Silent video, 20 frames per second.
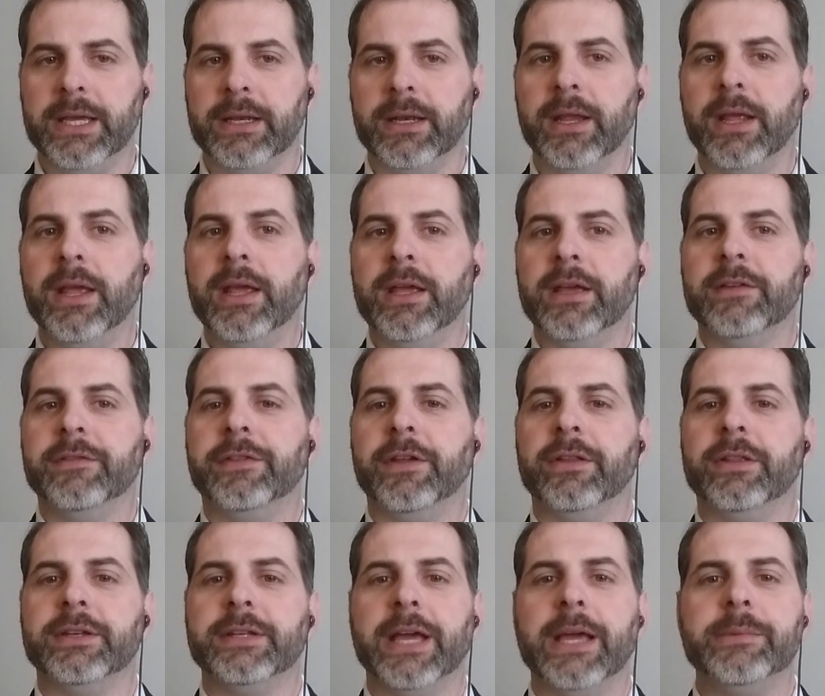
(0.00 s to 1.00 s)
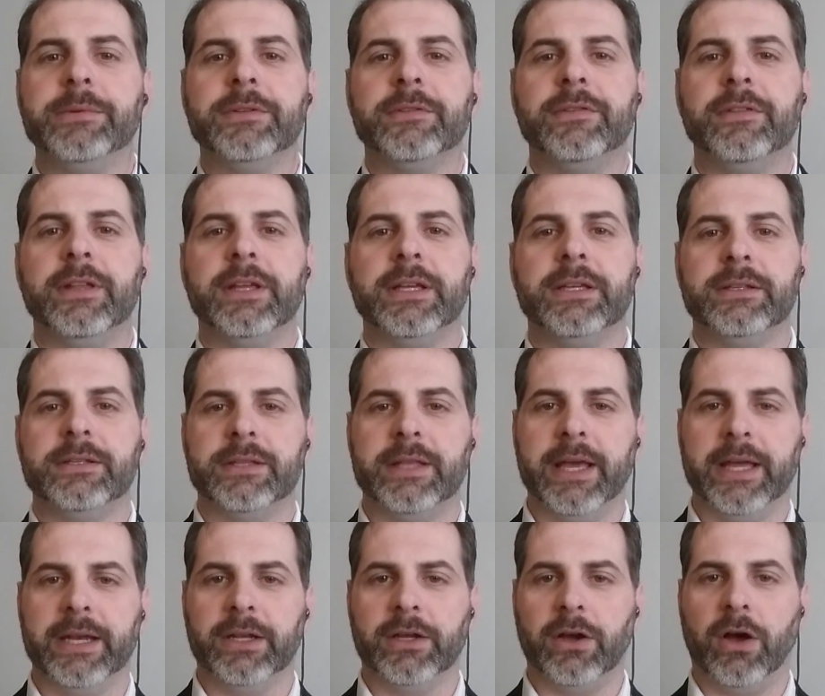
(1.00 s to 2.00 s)
in, if they're the types of things
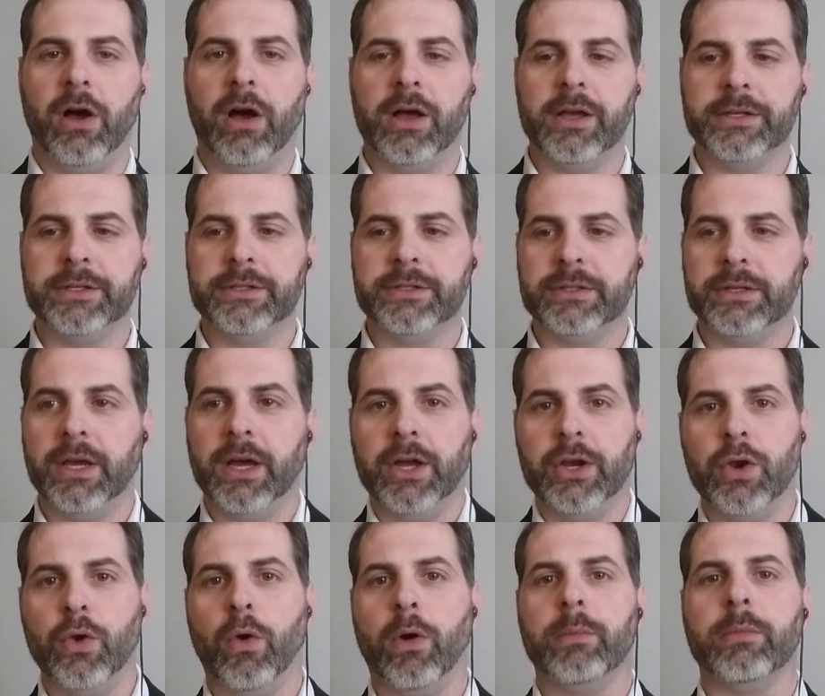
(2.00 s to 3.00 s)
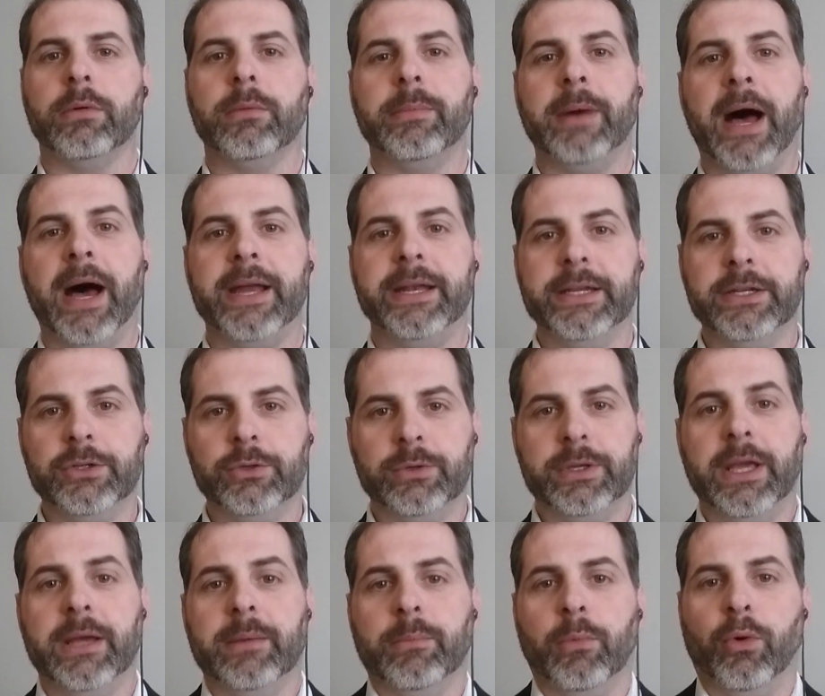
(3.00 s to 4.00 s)
that cause a normal body to
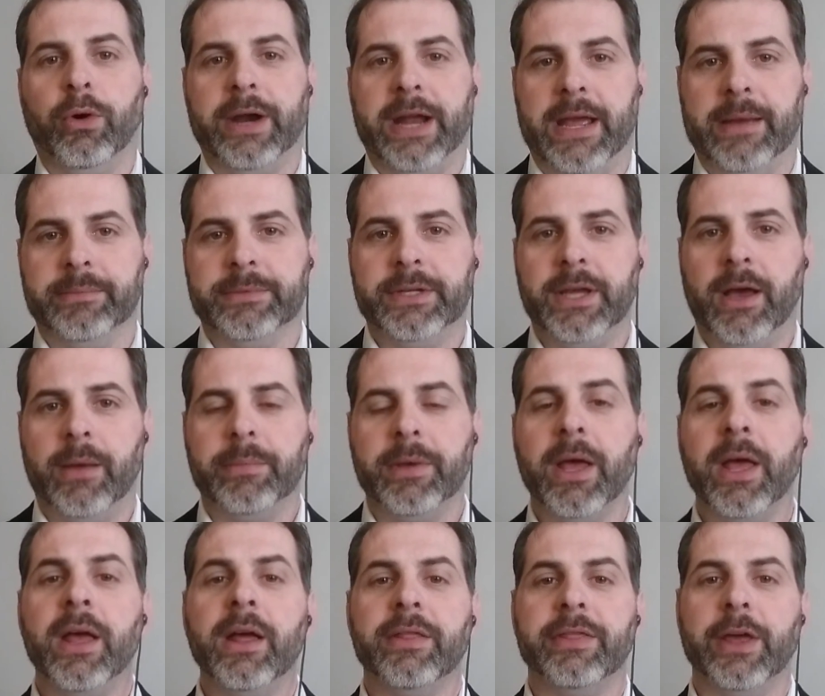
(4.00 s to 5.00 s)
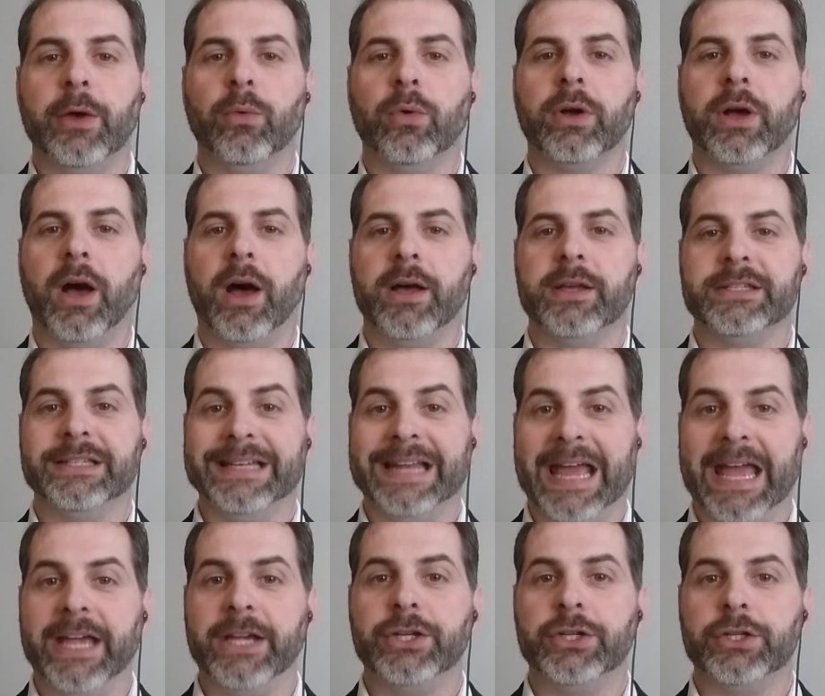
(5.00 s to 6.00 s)
get more amped up, they will cause an
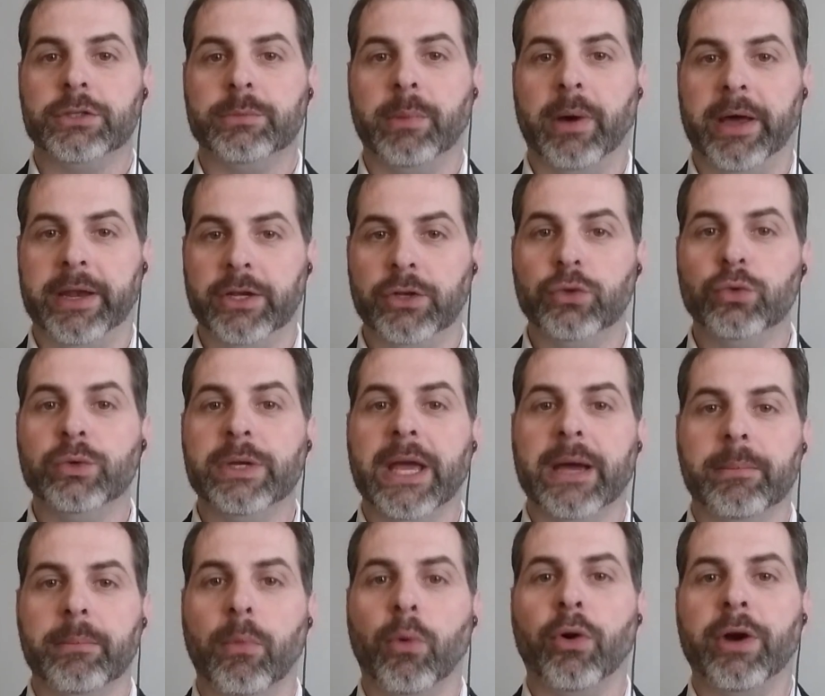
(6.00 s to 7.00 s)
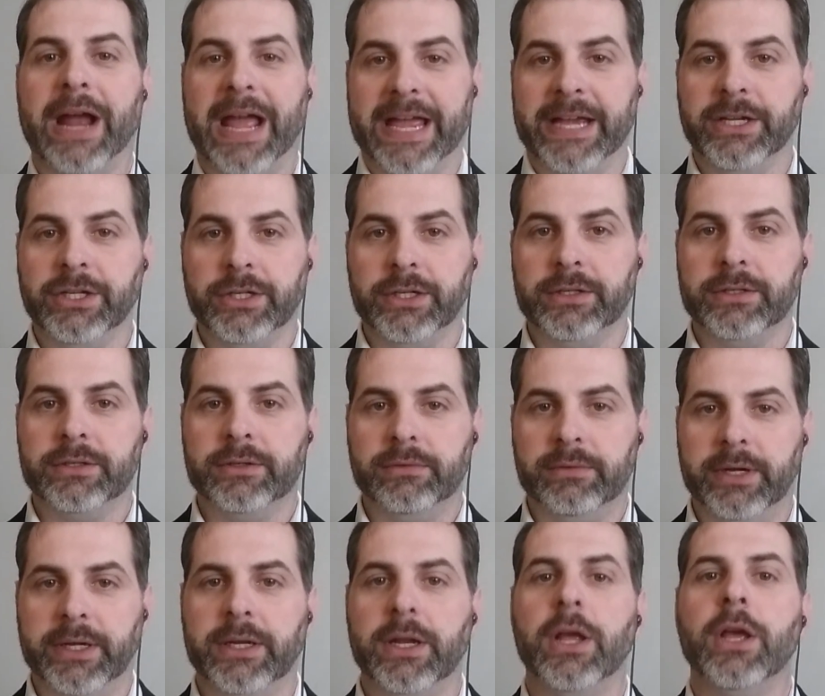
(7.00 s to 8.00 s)
anxious body to get more anxious,
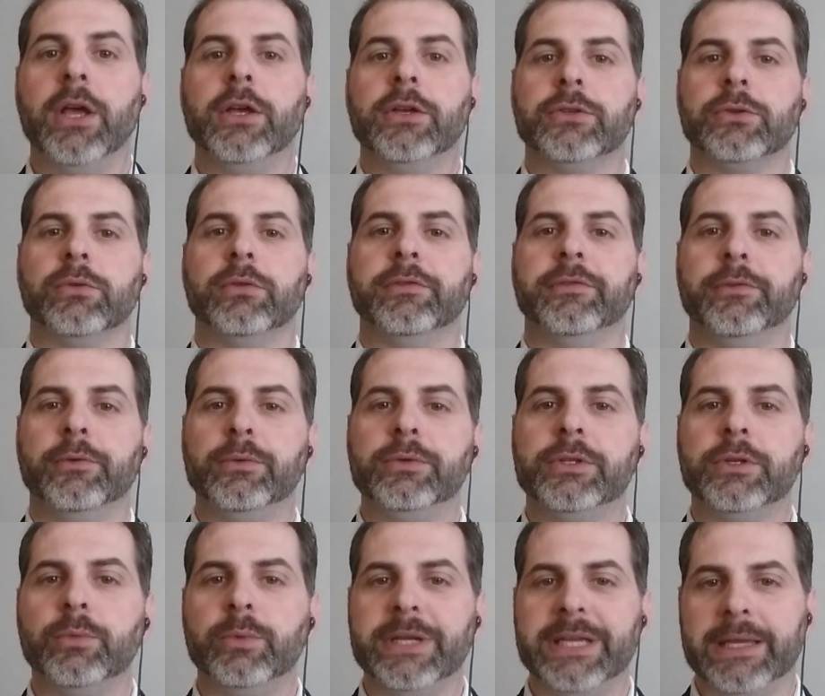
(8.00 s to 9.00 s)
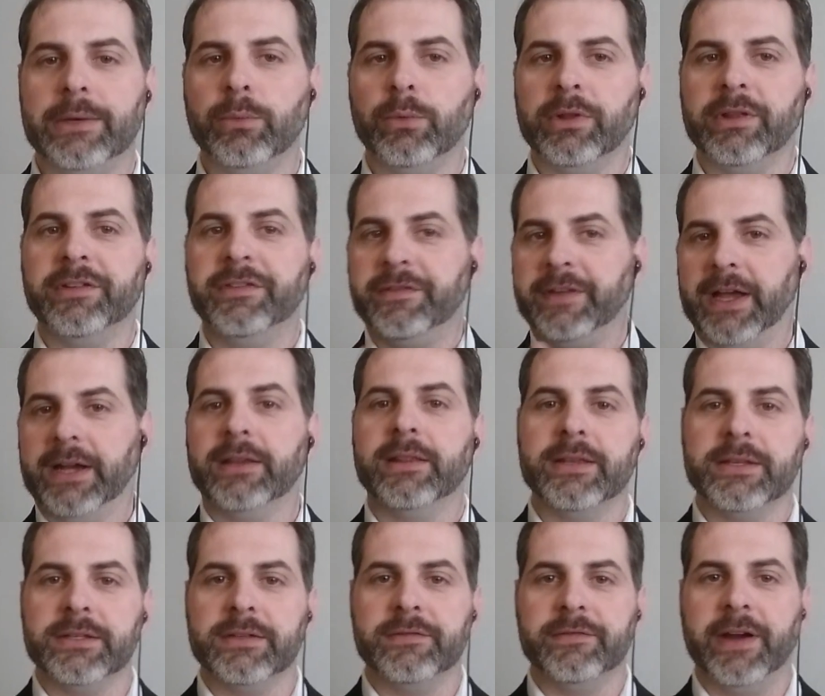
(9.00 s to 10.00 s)
right? So the foods that we eat will affect
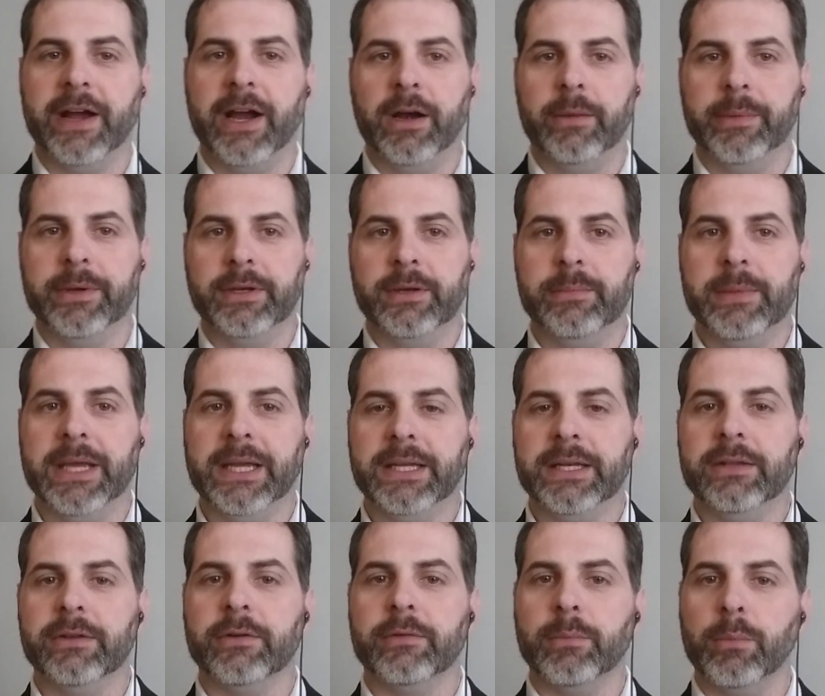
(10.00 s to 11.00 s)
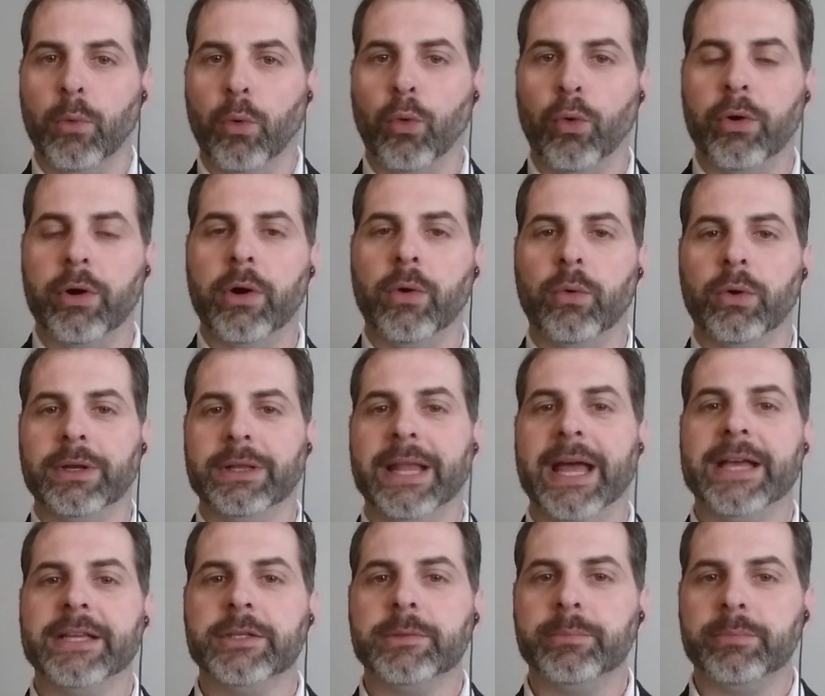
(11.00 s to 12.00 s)
this environment and make it either more or
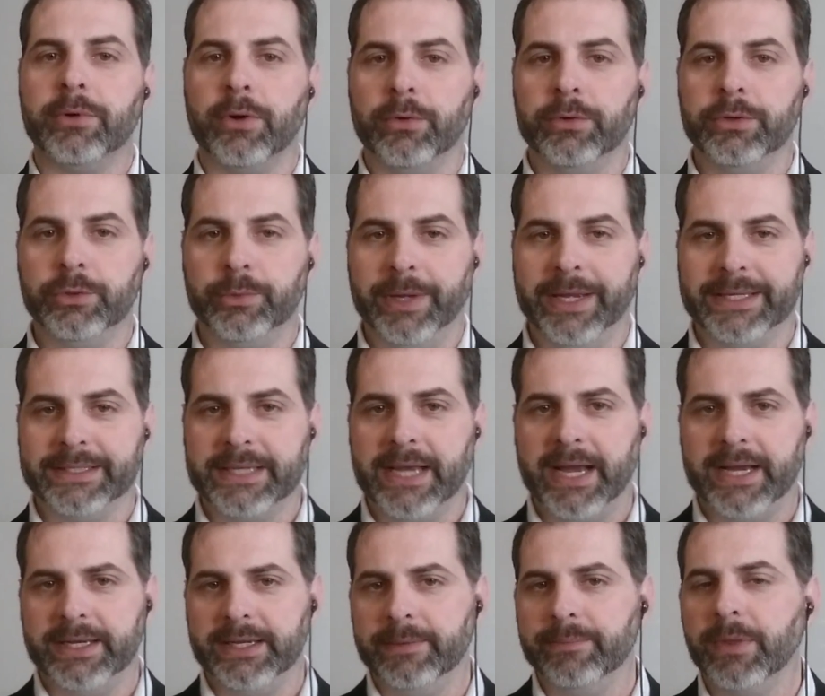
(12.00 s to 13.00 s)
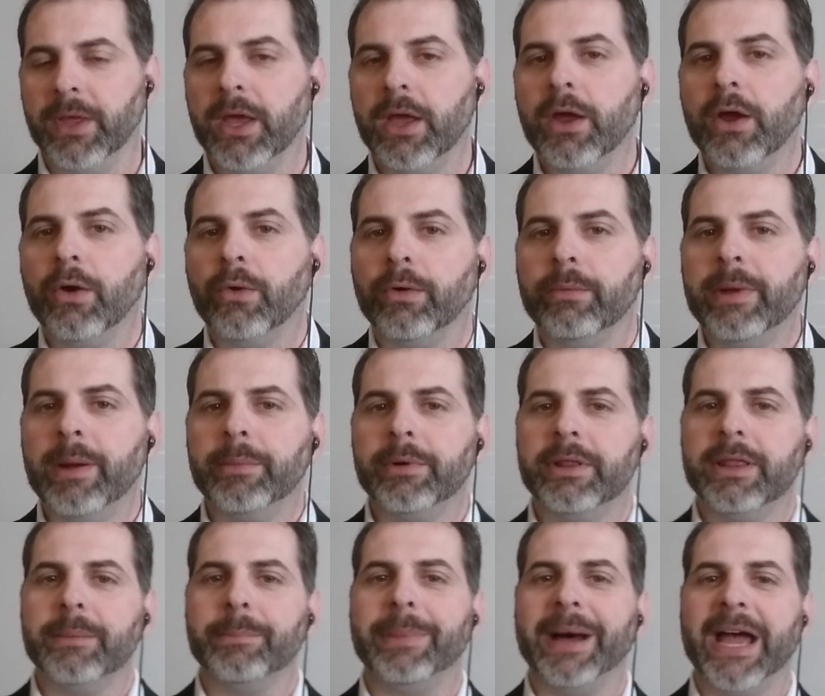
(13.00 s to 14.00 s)
less prone to anxiety.
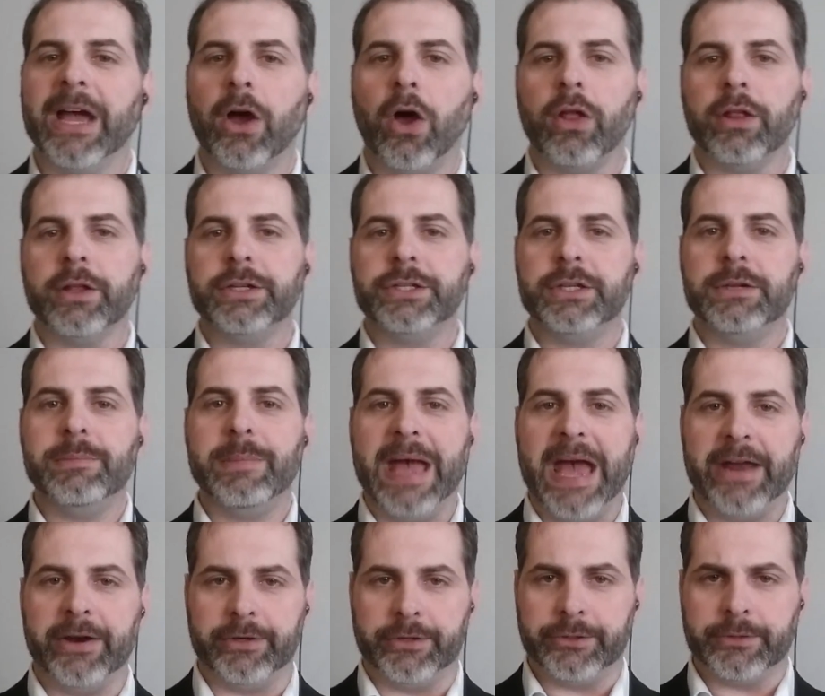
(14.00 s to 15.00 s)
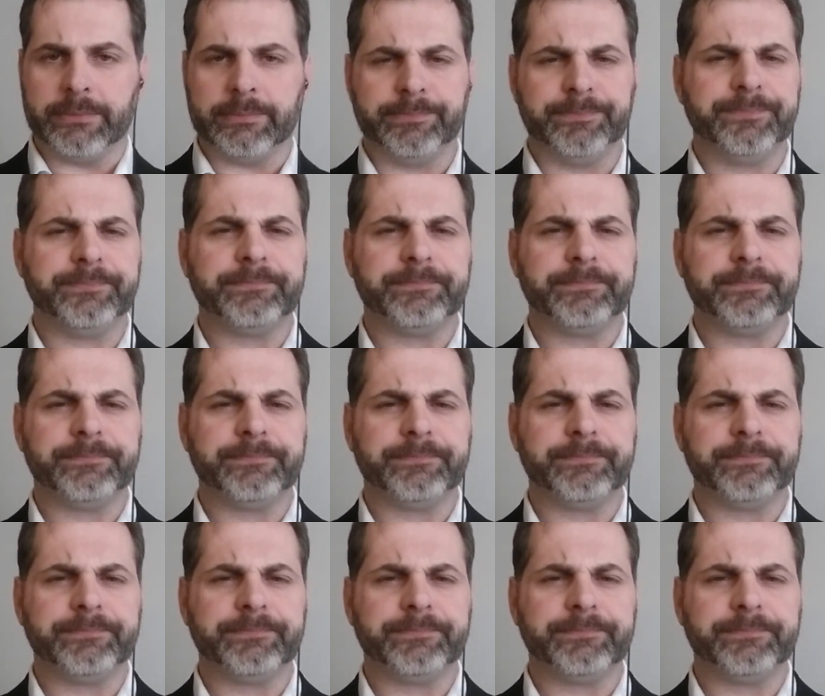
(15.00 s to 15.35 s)
Remember that biology matters.